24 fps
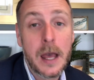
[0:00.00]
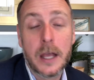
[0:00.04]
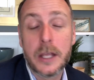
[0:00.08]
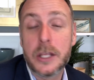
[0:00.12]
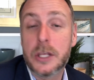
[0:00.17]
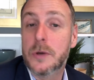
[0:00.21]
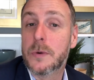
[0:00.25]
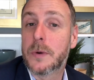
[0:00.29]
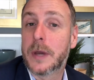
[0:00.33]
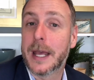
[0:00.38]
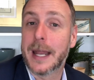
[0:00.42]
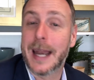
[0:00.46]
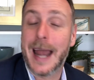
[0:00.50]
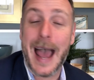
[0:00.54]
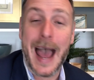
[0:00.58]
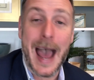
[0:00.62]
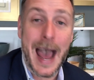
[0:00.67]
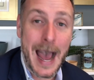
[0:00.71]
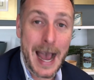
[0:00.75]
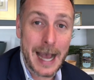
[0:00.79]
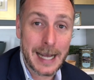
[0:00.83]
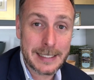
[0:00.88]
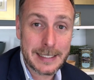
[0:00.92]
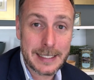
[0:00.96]
You can
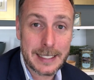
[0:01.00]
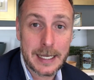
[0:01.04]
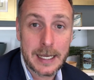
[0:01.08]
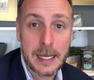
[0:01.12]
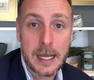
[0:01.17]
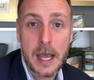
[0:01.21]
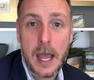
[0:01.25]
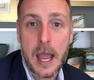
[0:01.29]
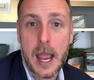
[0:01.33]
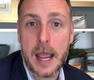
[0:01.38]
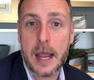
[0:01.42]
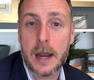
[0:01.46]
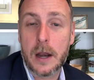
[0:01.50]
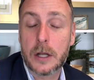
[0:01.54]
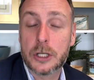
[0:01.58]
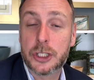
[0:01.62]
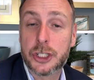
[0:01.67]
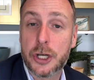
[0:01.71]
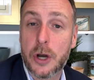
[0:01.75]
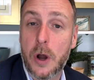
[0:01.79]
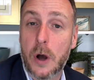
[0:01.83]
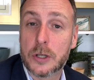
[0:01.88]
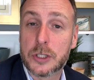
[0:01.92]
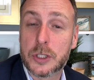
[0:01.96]
ask. It
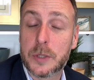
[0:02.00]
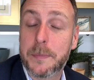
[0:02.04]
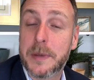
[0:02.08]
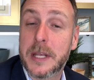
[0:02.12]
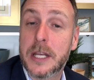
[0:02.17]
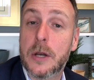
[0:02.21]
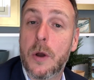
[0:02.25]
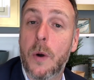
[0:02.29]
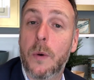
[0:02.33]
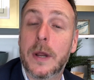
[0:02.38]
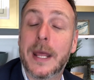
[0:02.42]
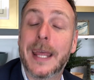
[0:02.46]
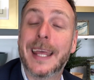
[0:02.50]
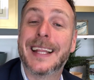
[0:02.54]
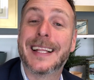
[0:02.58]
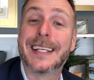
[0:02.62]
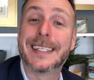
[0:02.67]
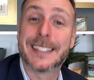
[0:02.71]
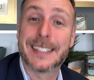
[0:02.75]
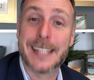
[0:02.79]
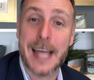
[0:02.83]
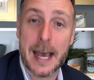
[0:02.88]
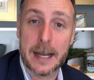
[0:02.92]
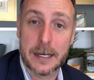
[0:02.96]
should also be noted in the
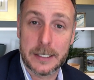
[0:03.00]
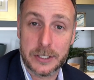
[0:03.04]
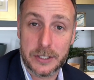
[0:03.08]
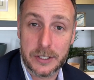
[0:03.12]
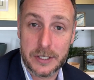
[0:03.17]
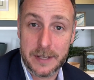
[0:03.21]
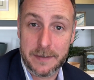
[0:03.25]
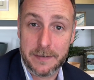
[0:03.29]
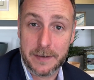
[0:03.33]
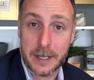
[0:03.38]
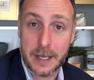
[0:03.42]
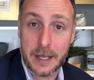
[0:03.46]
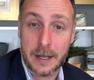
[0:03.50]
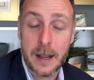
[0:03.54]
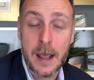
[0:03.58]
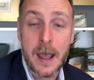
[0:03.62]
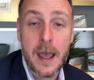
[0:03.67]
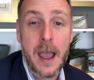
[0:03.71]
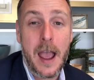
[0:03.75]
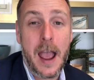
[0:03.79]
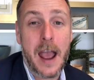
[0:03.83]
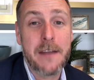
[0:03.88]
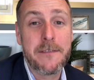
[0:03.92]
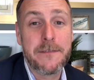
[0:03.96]
status certificate.
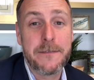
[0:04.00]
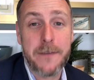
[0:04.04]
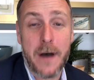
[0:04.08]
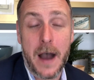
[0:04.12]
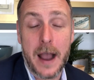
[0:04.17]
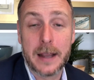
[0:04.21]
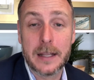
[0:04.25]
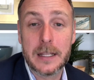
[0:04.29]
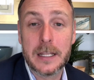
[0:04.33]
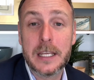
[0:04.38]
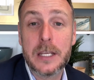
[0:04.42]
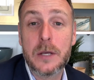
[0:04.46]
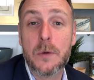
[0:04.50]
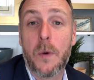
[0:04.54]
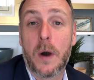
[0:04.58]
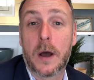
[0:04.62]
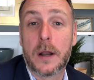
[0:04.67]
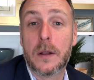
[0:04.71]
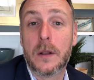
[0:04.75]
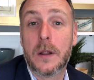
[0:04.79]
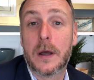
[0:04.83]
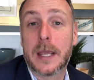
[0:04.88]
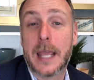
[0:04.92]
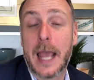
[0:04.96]
And finally, you
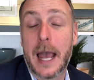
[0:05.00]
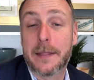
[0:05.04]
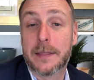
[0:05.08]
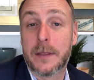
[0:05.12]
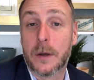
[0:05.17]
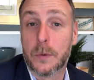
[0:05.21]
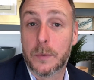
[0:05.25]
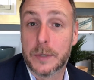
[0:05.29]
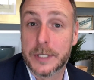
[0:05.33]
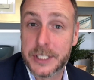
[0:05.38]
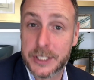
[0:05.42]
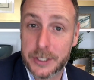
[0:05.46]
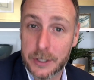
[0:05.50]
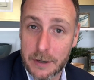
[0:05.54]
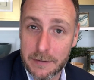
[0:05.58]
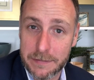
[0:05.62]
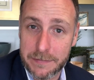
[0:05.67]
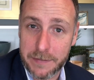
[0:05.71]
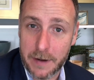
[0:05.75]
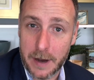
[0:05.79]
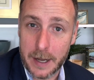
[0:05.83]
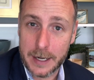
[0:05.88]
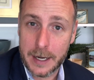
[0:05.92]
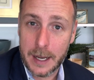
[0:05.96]
want to look at the reserve
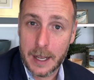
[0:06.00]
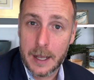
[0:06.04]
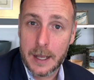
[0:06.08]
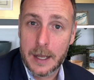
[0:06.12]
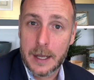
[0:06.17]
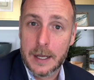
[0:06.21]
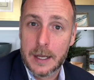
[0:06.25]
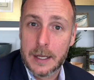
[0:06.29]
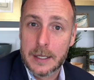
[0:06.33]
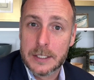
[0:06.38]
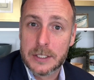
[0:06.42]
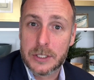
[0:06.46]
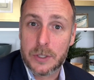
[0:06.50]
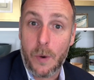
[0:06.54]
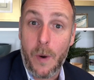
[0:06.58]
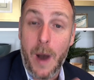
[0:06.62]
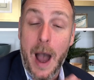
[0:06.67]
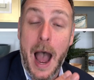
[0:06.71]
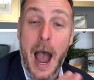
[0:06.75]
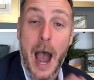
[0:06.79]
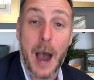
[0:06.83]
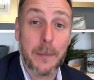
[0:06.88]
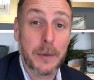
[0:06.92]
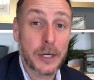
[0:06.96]
fund. So
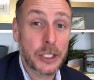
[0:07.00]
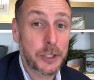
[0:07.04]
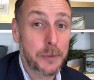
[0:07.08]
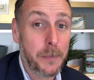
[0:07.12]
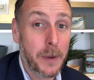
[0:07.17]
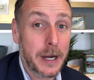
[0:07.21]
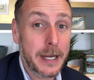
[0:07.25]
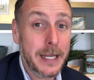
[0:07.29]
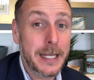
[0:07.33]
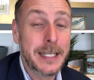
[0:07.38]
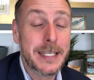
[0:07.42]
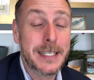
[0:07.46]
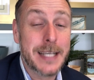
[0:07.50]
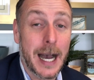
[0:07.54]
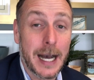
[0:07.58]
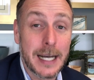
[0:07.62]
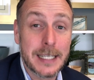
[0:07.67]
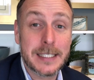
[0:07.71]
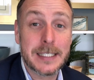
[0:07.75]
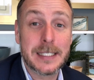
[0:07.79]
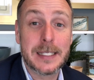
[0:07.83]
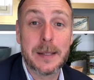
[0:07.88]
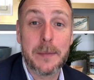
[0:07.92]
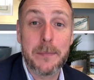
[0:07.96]
how much money
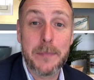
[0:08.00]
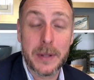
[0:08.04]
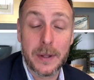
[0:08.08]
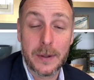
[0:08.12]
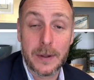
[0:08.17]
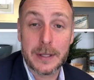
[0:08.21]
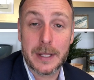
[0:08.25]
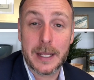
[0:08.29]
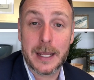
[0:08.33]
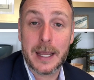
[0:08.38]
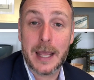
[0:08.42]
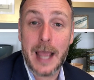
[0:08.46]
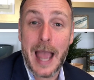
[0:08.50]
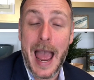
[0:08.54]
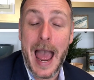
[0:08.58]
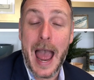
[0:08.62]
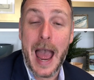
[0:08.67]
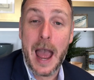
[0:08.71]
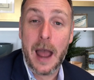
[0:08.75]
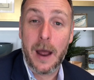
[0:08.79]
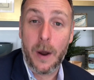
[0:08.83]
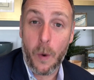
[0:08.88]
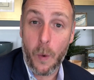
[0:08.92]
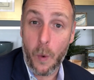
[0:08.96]
does the building
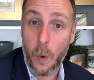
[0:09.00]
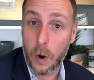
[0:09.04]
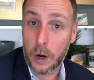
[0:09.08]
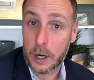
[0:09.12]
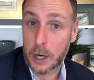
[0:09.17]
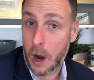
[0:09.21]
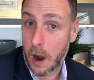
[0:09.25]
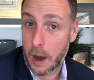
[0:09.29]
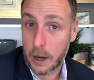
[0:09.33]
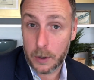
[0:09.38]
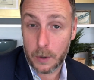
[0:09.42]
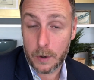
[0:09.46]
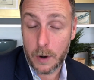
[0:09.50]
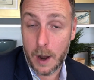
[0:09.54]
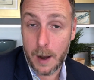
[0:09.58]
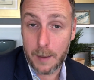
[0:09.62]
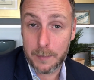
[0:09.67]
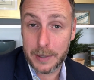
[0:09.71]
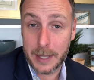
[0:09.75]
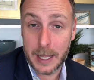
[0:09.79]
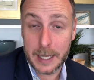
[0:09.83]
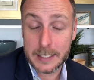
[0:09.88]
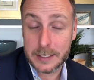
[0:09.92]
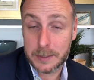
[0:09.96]
or condo
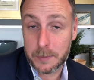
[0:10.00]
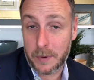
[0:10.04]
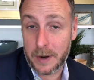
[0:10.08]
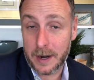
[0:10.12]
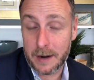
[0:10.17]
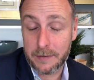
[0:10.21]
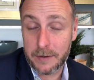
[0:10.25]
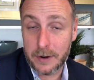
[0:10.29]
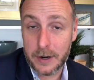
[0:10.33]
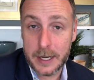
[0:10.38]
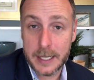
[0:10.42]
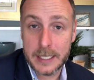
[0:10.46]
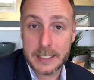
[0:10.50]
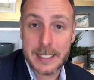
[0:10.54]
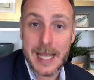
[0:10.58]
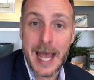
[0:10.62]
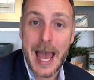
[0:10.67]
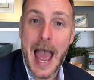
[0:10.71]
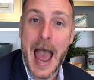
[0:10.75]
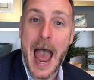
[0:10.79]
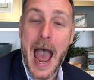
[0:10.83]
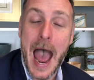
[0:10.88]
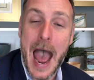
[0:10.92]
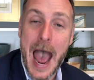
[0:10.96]
complex, whatever it is,
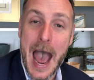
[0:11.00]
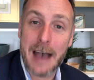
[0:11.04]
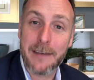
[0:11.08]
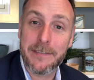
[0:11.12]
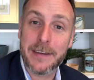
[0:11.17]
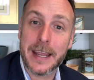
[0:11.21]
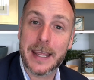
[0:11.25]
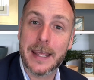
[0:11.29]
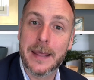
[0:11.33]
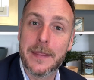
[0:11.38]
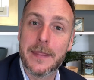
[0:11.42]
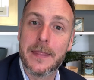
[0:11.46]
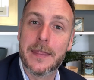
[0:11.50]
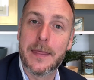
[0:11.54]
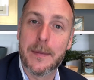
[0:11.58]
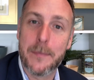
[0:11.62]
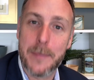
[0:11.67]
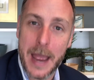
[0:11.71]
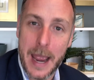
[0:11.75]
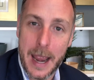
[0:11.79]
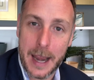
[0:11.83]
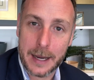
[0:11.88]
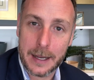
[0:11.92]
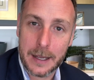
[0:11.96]
have in the
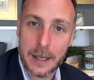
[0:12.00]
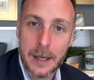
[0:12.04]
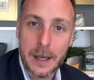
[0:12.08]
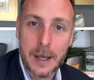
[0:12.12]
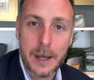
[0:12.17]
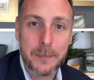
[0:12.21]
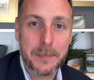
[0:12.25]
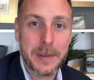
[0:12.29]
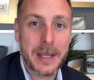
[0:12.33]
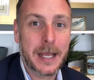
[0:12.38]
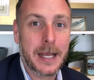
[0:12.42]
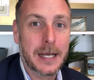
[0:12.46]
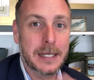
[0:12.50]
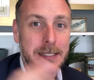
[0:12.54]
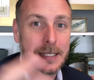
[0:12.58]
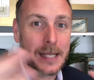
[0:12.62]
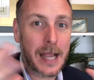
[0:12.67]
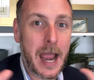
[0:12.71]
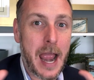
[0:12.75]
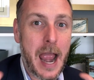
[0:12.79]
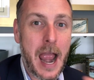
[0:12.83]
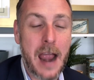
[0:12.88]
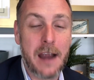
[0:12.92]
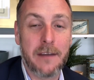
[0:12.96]
bank? Because
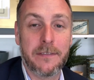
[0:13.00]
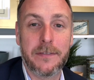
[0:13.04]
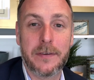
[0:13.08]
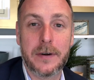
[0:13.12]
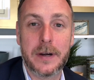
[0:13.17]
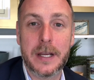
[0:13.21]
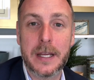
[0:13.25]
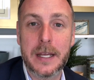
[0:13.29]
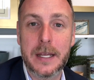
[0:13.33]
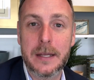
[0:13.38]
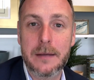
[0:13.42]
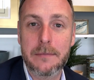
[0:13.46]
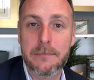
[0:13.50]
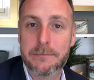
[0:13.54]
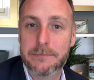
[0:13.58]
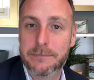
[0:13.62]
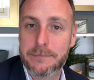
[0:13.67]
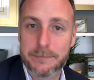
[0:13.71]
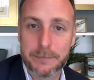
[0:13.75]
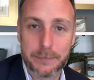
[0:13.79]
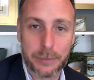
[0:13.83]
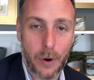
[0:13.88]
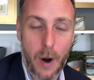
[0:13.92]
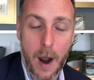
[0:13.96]
every
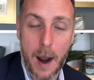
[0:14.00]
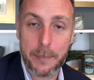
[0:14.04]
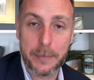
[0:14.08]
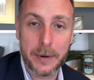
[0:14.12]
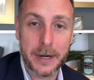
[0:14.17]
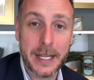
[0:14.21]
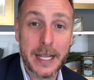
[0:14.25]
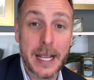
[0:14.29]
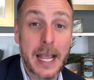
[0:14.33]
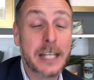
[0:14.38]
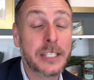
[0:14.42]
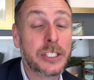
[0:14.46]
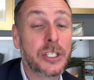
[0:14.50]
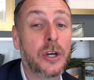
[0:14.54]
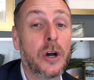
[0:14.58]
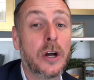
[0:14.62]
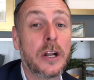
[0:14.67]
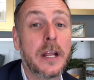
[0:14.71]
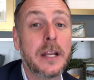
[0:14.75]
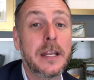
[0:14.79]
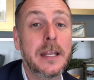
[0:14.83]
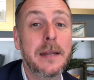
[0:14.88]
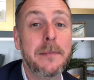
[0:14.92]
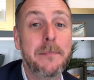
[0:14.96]
property is
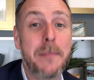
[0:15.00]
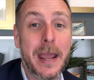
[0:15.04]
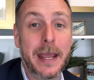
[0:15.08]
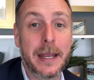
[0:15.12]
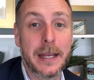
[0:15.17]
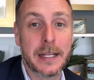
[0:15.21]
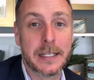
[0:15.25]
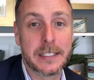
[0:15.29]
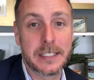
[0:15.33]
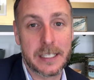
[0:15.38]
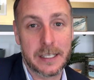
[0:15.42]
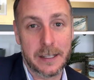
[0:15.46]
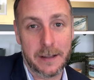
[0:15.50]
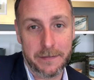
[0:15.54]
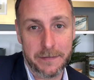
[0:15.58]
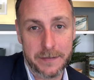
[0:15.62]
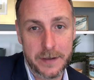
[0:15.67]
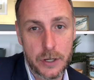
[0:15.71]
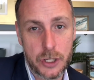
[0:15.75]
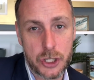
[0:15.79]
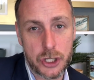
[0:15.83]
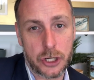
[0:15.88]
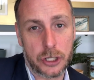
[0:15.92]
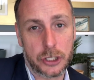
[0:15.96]
going to need maintenance in the
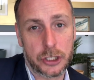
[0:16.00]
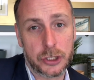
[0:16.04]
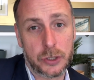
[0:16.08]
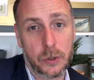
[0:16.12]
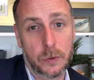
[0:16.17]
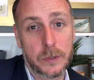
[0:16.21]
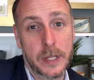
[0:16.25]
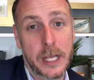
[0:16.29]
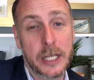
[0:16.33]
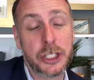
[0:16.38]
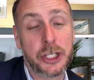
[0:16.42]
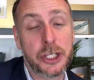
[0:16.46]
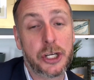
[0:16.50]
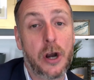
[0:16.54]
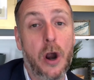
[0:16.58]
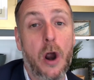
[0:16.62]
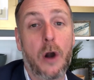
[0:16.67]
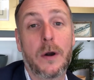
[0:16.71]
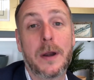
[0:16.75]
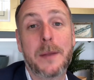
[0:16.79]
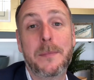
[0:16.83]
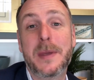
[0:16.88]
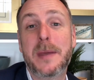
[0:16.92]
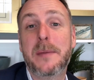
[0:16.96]
future. So they should
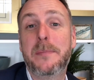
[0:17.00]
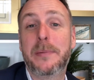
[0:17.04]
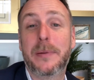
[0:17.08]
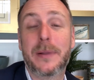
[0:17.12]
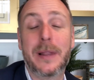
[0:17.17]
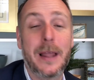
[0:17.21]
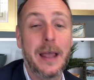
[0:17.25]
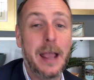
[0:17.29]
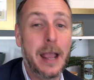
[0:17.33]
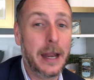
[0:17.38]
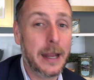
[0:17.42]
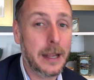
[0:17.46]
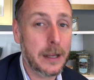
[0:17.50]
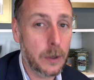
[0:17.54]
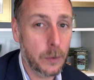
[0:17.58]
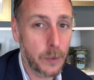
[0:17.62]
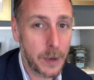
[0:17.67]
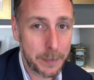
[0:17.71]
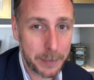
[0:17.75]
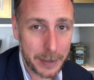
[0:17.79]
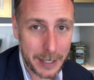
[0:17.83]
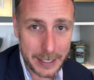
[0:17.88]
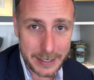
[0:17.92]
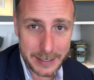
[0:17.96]
already be planning to
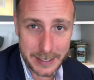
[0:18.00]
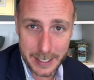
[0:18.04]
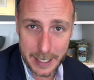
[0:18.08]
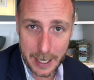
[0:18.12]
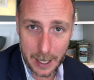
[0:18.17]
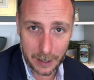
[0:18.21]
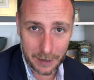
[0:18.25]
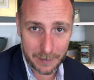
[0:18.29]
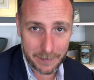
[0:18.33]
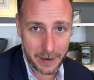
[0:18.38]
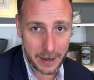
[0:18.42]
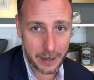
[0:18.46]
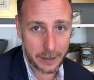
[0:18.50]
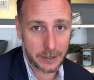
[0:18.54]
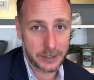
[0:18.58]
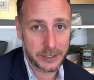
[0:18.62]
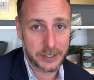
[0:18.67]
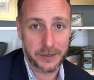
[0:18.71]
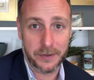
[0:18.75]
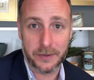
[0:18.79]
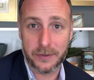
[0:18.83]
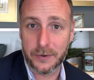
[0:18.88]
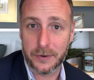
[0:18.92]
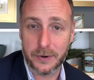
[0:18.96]
replace the
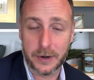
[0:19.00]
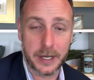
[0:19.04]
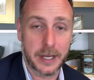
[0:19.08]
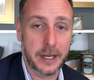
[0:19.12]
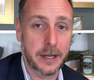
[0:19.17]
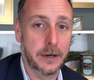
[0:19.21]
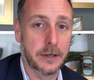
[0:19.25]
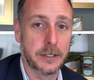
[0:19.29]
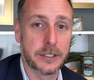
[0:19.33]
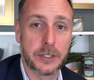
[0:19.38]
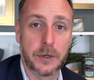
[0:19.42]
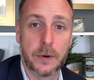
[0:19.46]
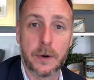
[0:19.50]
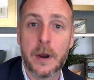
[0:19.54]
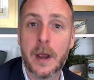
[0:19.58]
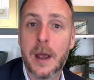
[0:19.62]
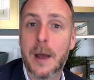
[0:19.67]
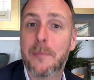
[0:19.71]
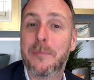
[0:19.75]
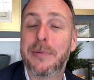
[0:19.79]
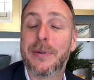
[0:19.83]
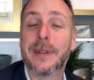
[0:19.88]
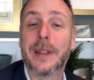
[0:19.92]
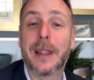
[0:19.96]
elevators in 30 years or
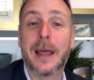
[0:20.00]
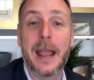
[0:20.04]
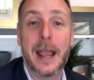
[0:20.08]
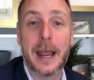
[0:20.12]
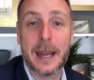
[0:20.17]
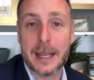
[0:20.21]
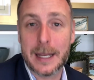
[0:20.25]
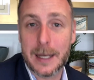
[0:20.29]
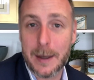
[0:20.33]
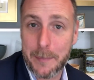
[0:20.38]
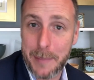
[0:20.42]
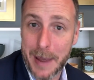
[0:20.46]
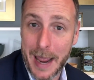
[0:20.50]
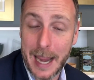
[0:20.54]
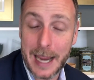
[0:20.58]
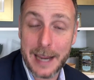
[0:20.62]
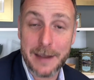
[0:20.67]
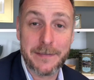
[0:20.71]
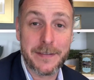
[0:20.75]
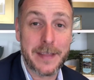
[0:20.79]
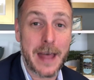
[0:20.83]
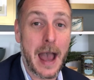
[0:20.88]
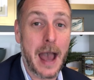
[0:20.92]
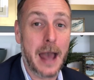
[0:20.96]
planning to
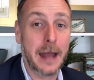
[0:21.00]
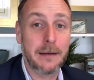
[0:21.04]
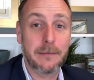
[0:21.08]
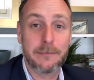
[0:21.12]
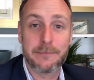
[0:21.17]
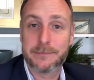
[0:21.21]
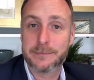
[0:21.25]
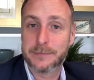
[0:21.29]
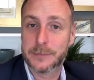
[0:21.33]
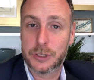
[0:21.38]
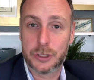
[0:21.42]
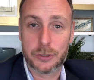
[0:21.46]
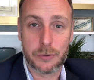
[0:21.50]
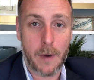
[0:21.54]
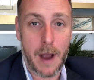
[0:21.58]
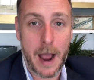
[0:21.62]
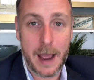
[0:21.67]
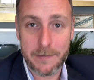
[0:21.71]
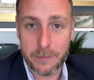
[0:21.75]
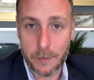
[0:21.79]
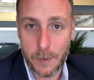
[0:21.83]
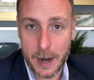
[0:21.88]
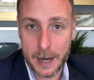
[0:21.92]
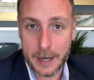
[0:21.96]
pave that
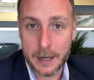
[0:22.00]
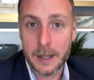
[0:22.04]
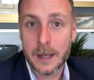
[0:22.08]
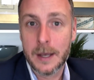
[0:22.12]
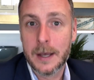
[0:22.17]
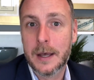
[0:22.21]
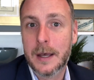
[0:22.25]
driveway.